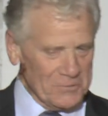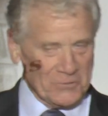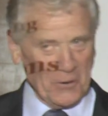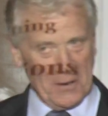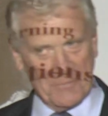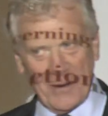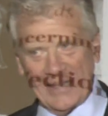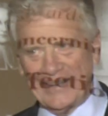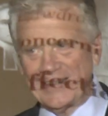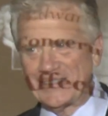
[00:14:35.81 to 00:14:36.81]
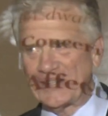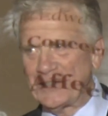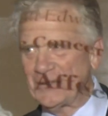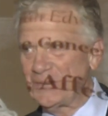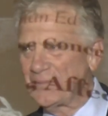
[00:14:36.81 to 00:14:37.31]
so he waited
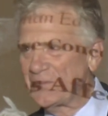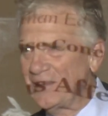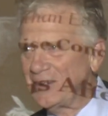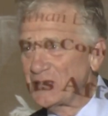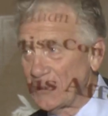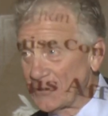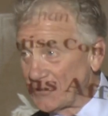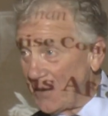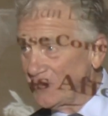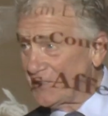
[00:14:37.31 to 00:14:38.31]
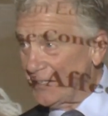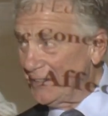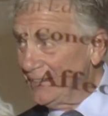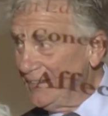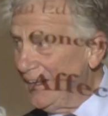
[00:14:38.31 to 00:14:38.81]
until she was
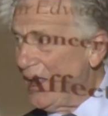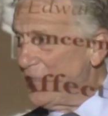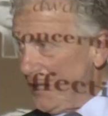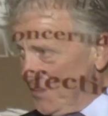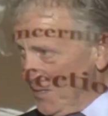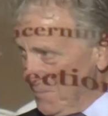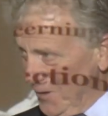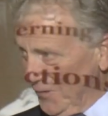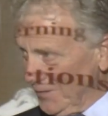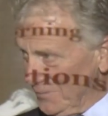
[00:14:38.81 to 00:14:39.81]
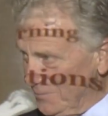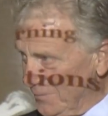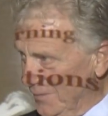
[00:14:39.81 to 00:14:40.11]
17, and then they married.